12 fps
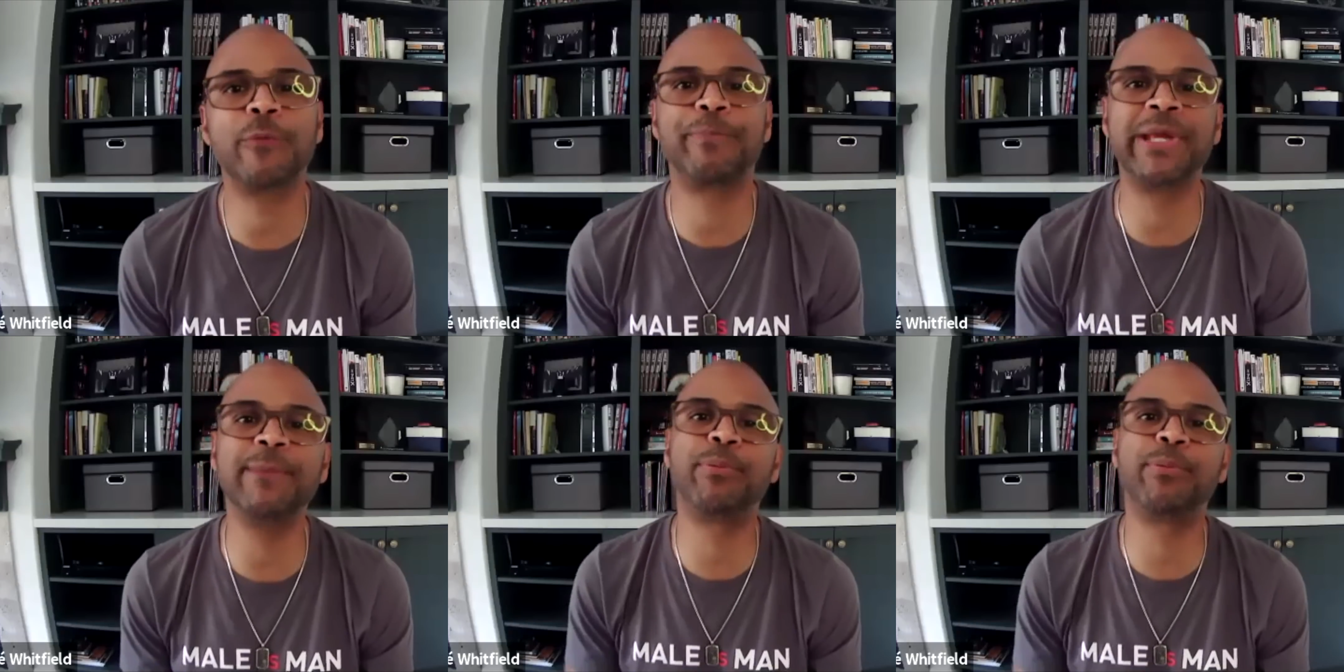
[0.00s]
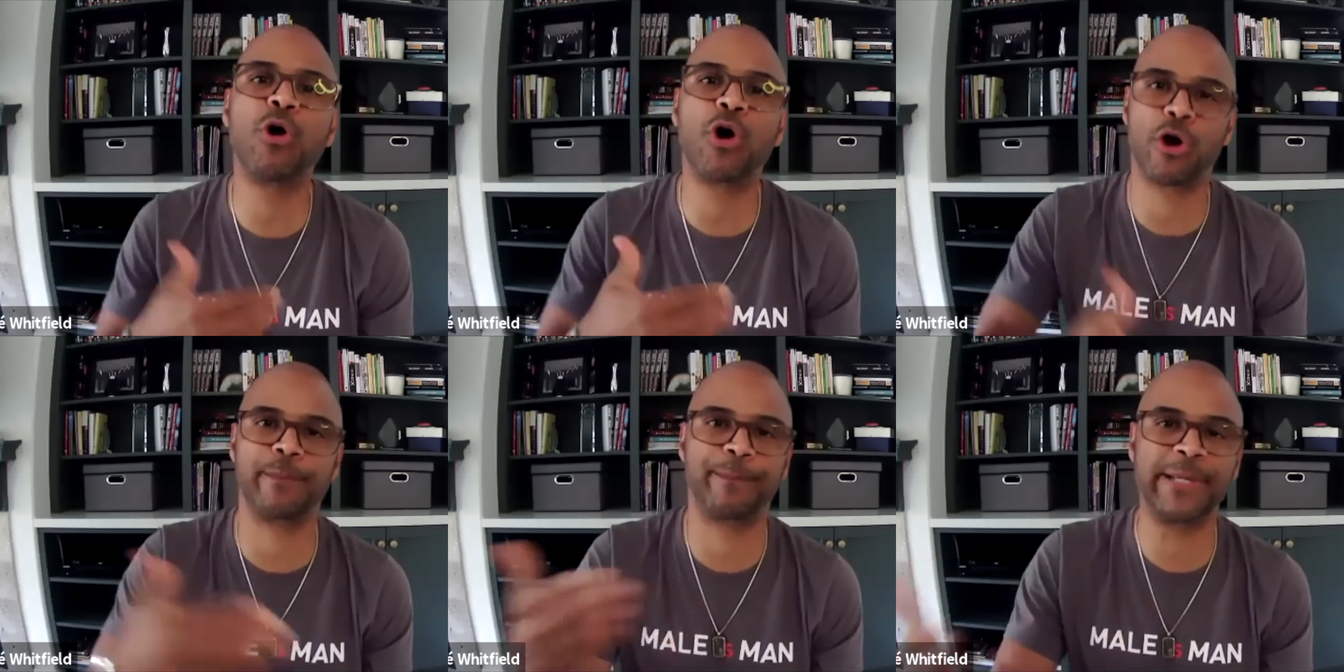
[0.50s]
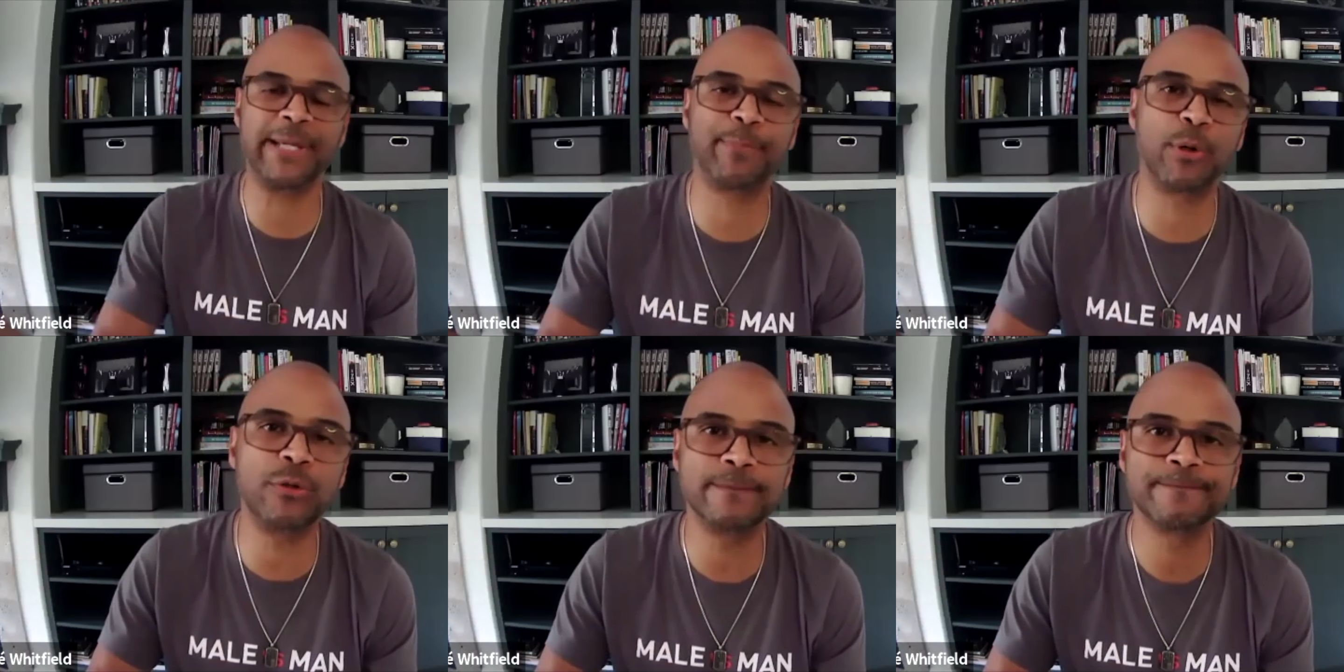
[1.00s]

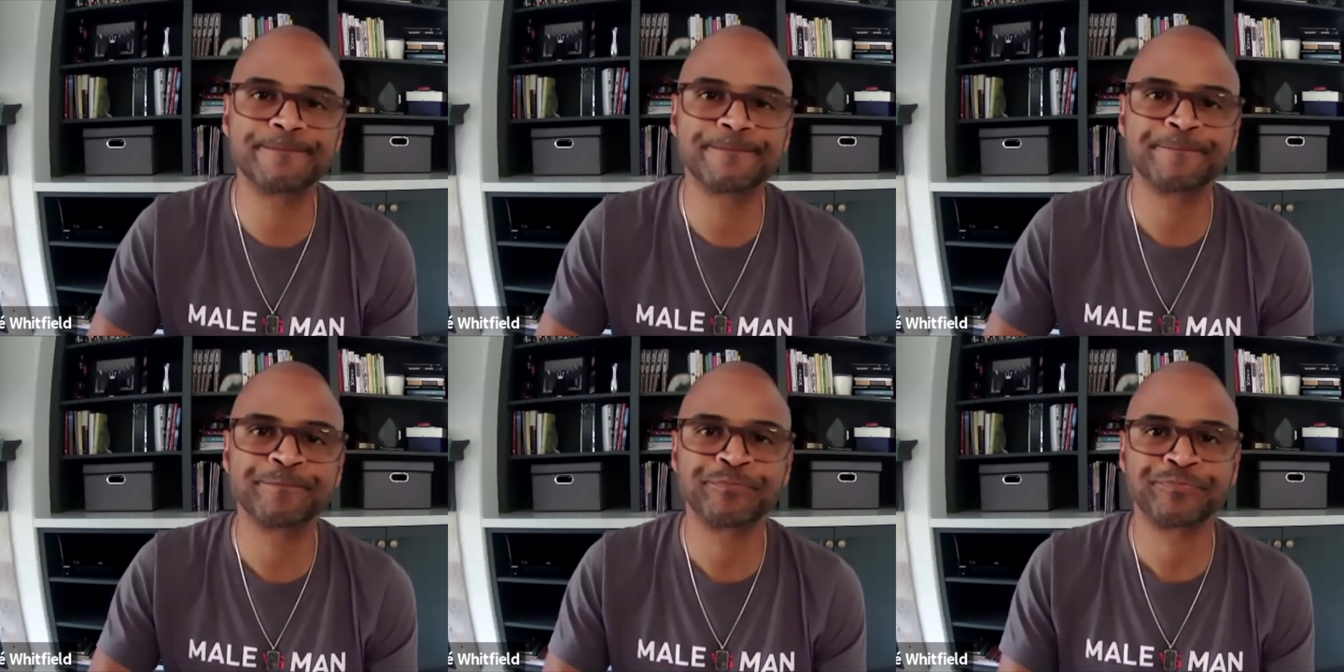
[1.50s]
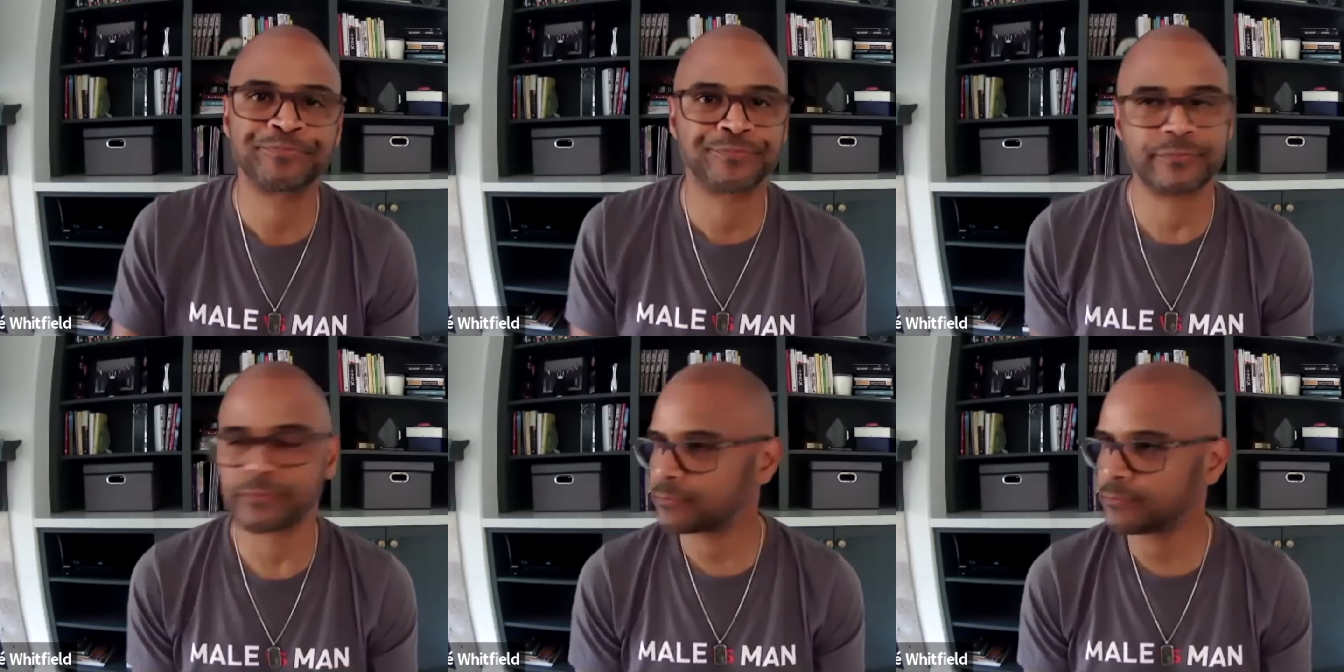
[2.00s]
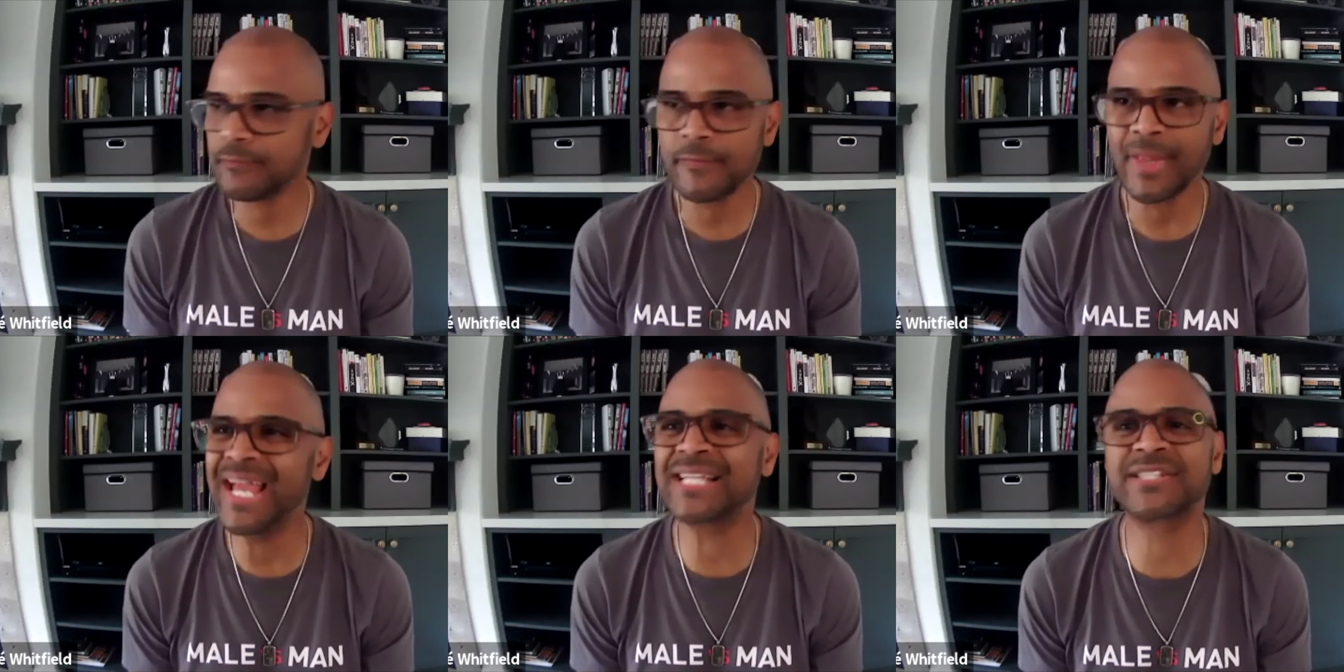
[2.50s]
people
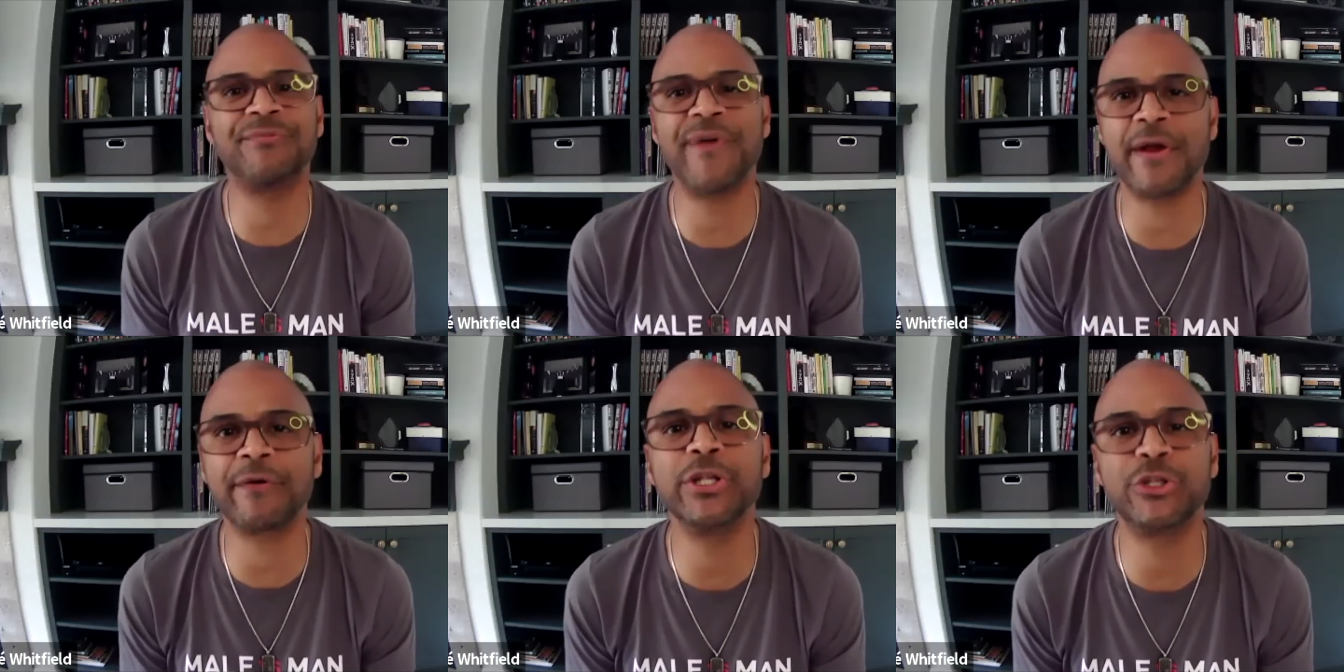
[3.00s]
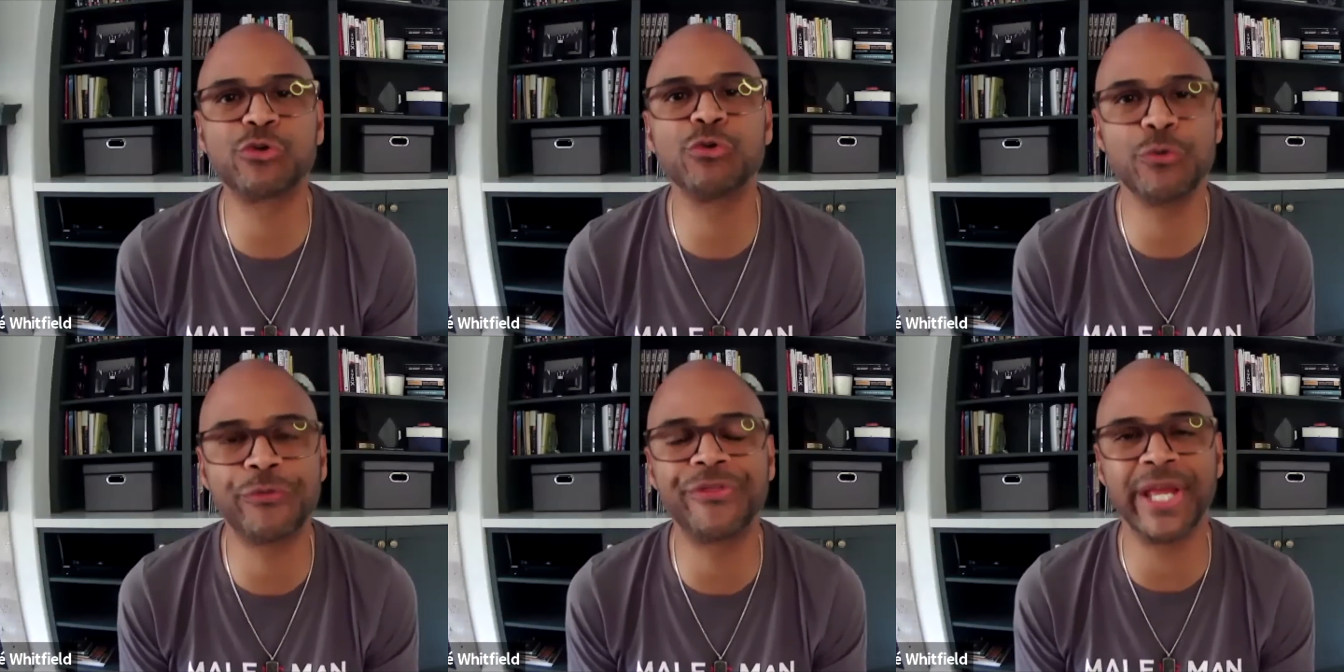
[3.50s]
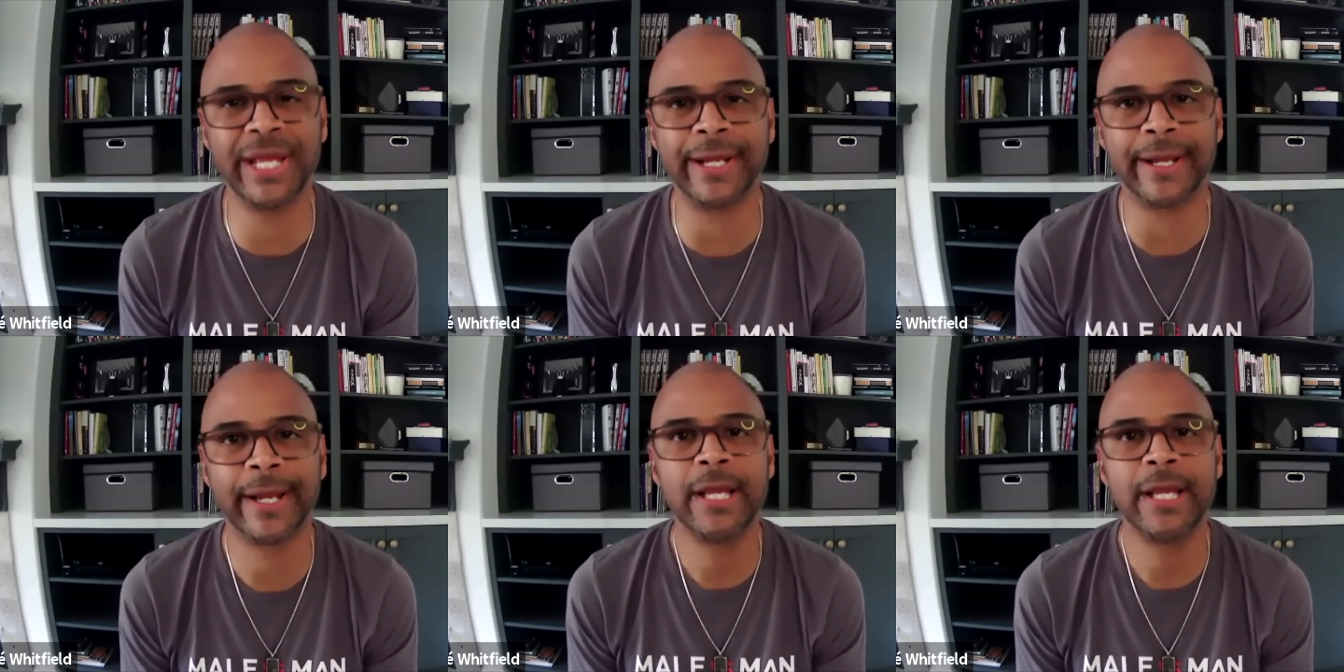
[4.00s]
is a very true thing.